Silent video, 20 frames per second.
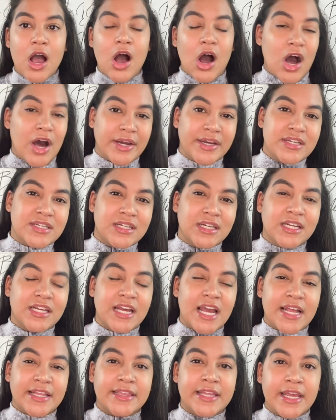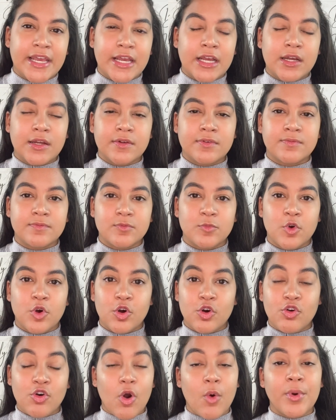Honestly, I think
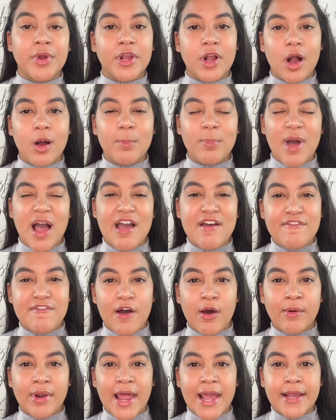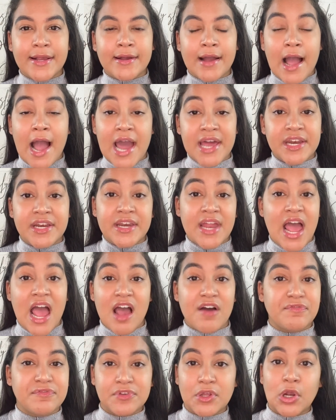growing up, I felt like I didn't
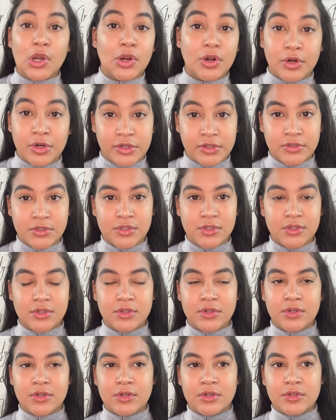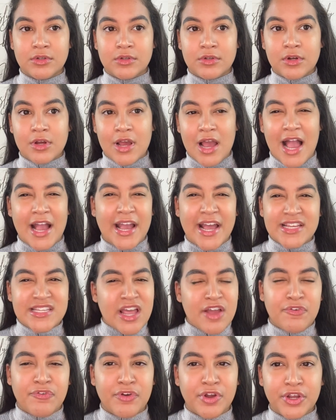have to learn. I guess I
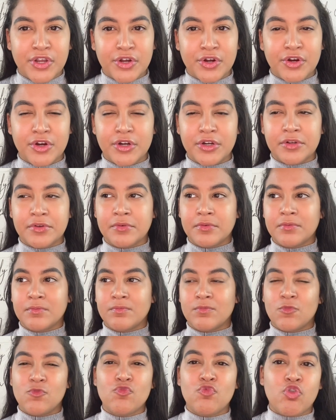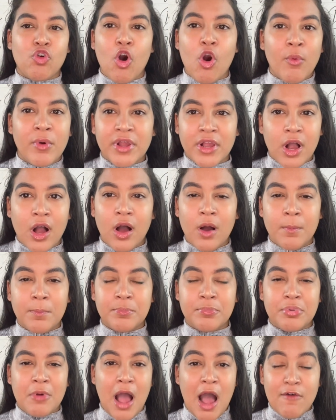figured growing up,
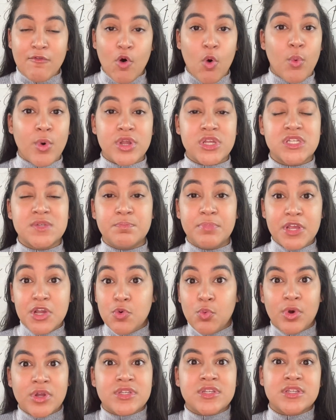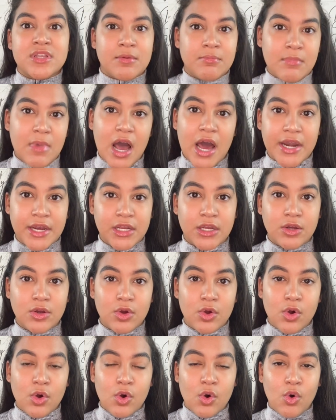I'd always be with somebody
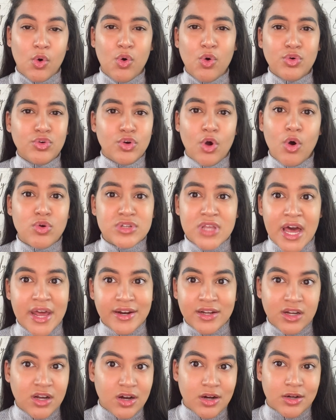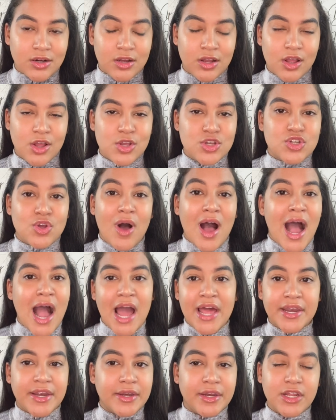who knows how to cook. So I
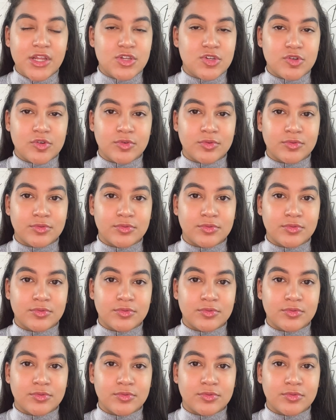didn't need to.